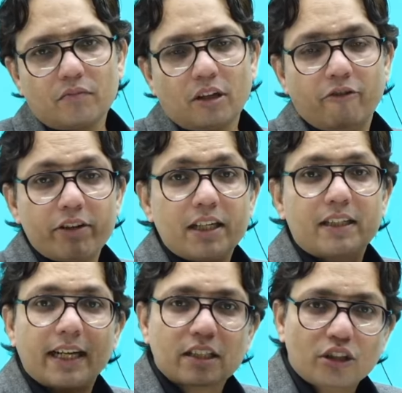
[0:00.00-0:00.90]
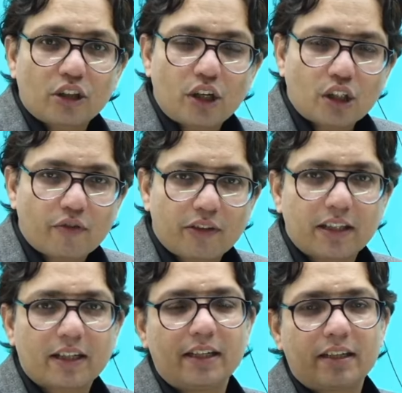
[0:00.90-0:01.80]
with the tax authorities of
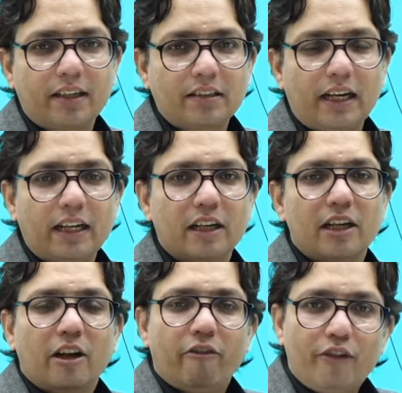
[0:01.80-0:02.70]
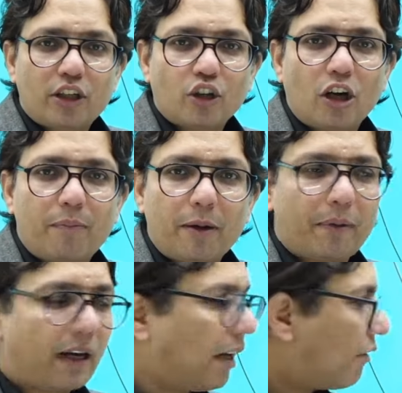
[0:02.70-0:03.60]
other countries, like which all
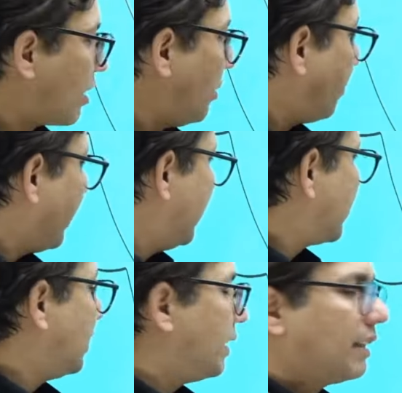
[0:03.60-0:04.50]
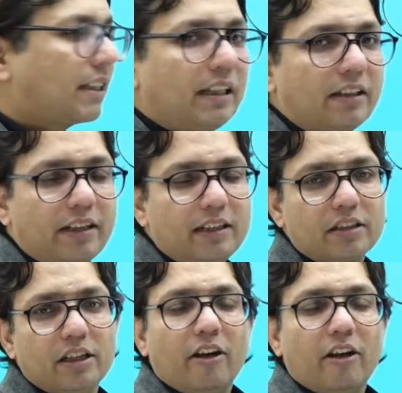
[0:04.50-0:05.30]
people have companies in these countries,